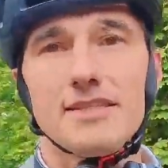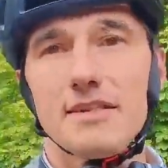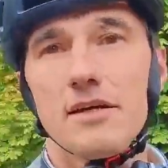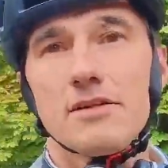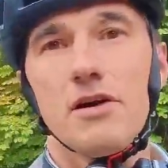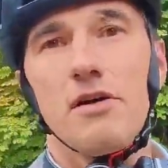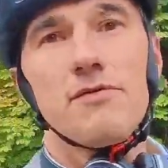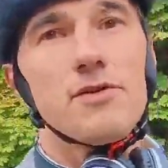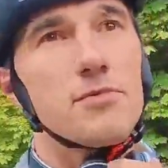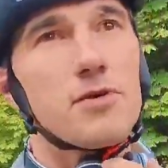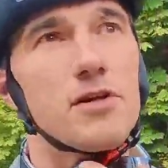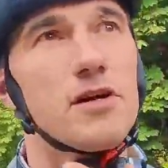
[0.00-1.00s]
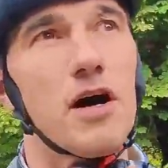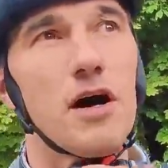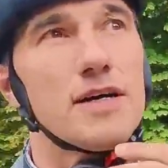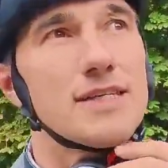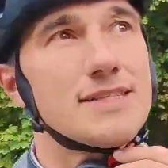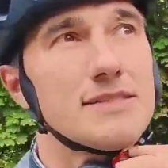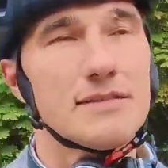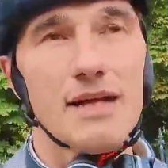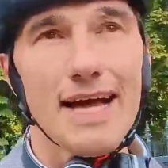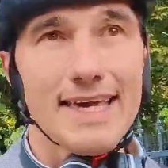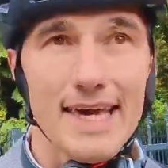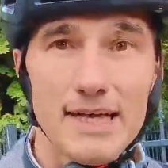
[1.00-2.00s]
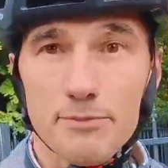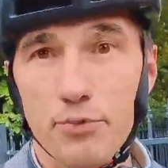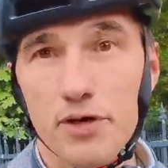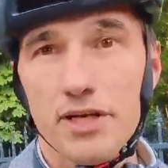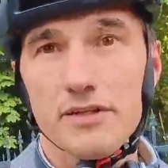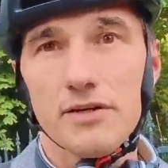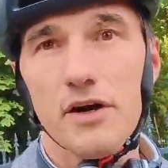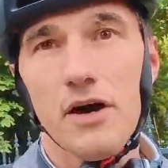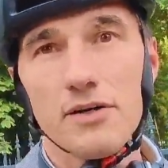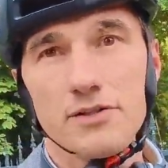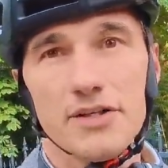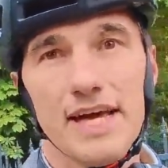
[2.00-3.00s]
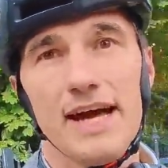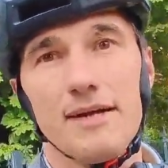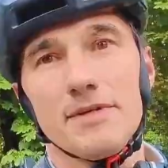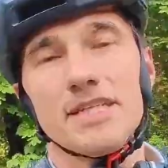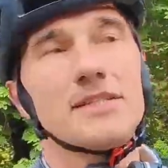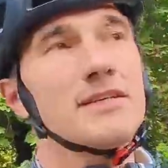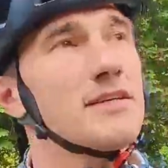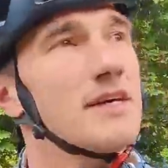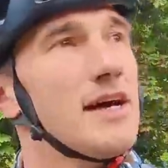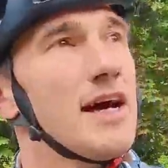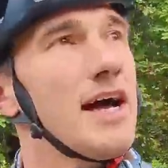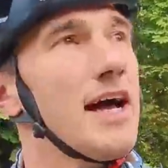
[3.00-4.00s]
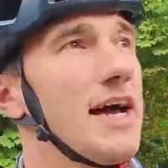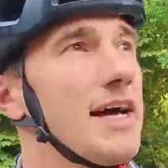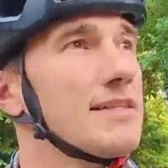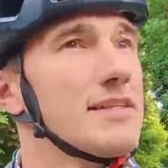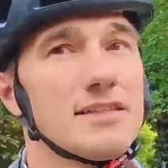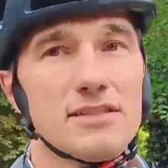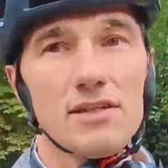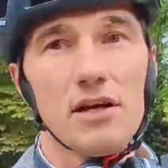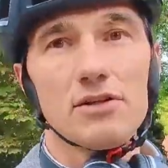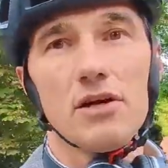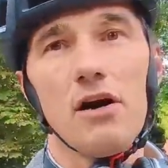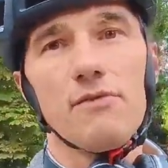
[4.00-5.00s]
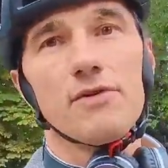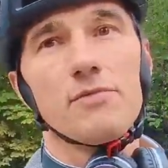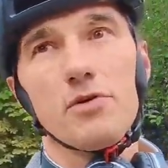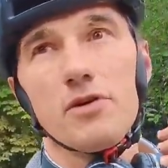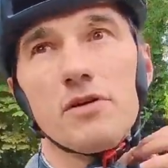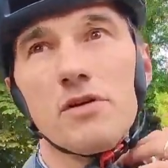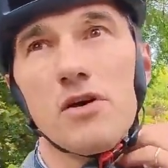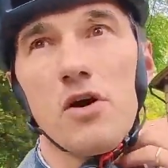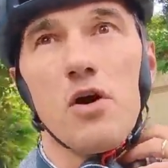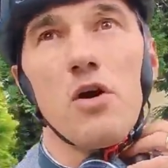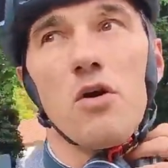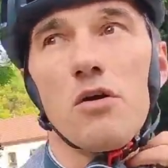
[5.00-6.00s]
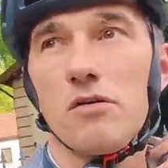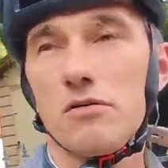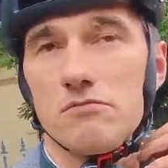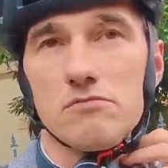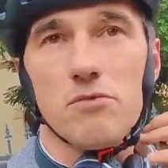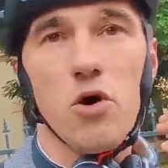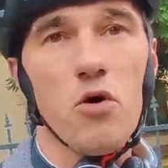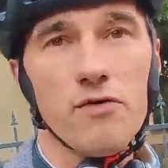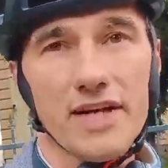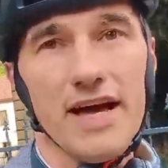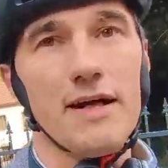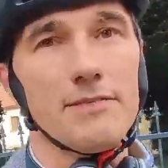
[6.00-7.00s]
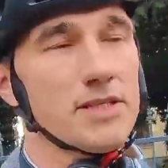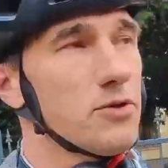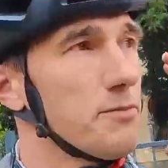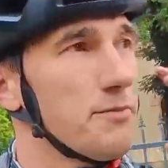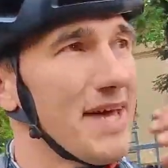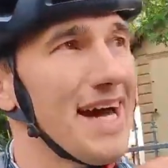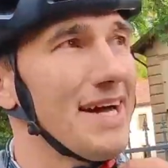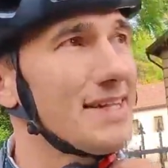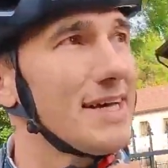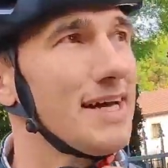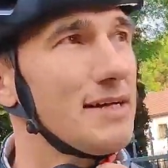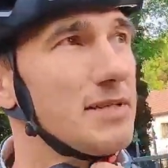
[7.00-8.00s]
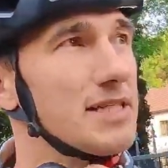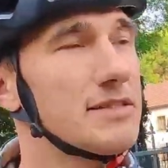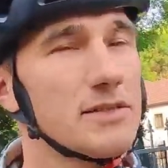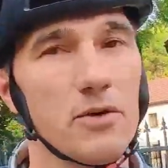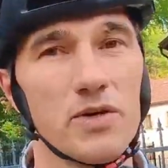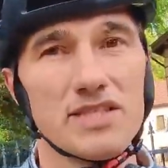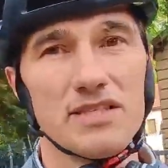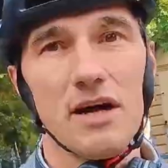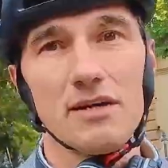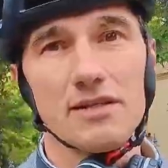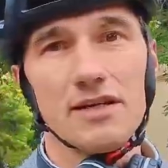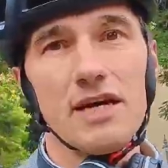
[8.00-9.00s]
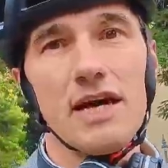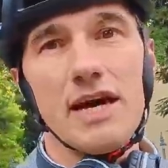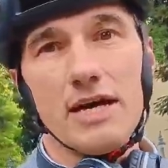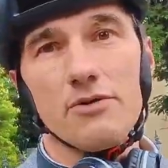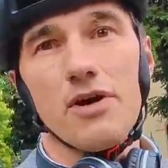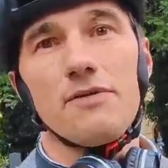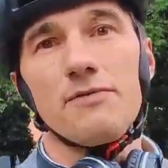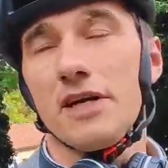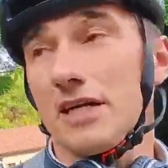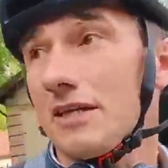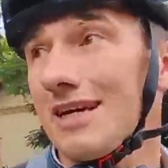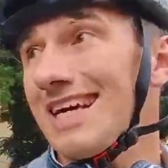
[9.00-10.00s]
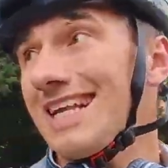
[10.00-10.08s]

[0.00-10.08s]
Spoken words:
It's not comfortable. I can't put it under the helmet, and it's not comfortable over the helmet or behind the helmet, so it's not a great fit.